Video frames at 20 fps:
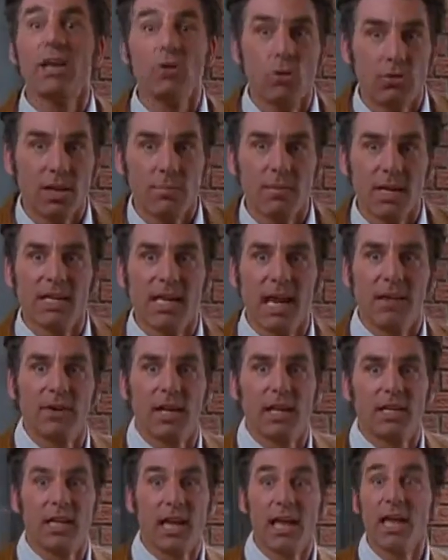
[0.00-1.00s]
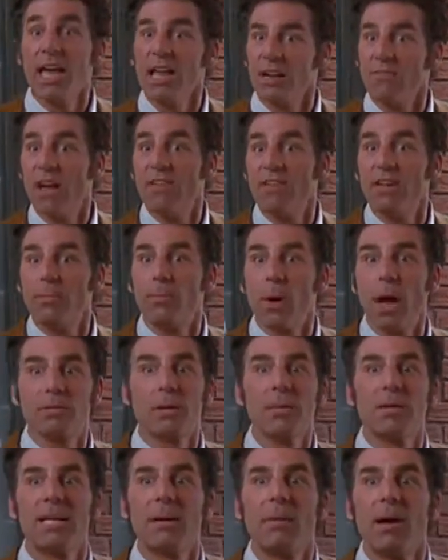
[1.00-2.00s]
latte, you give me a cafe latte. And if I have any
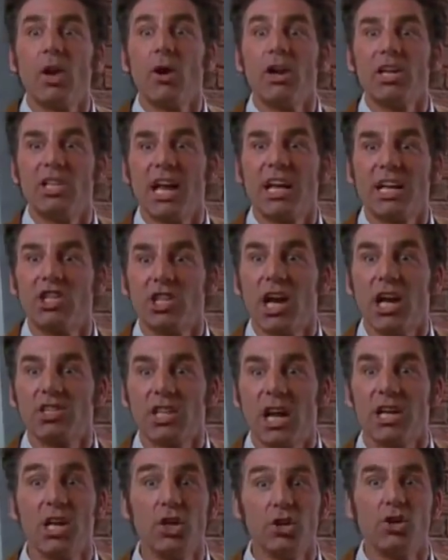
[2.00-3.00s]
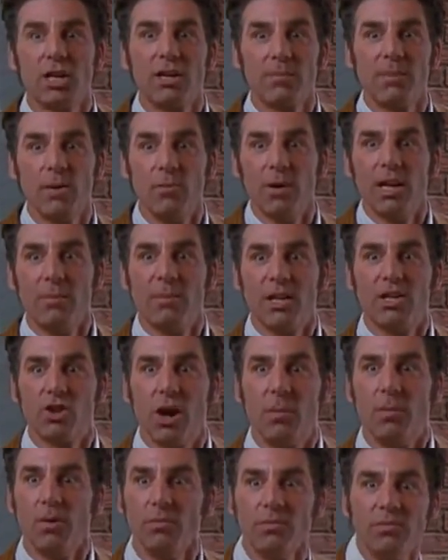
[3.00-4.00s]
problems, I'm going to get my lawyer, Jackie Chiles, down here. You're going to be in really
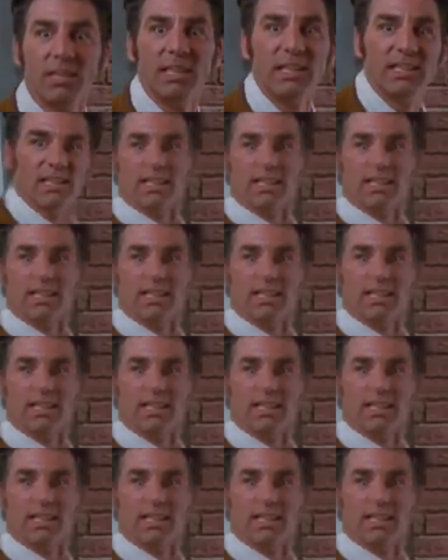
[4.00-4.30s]
big trouble.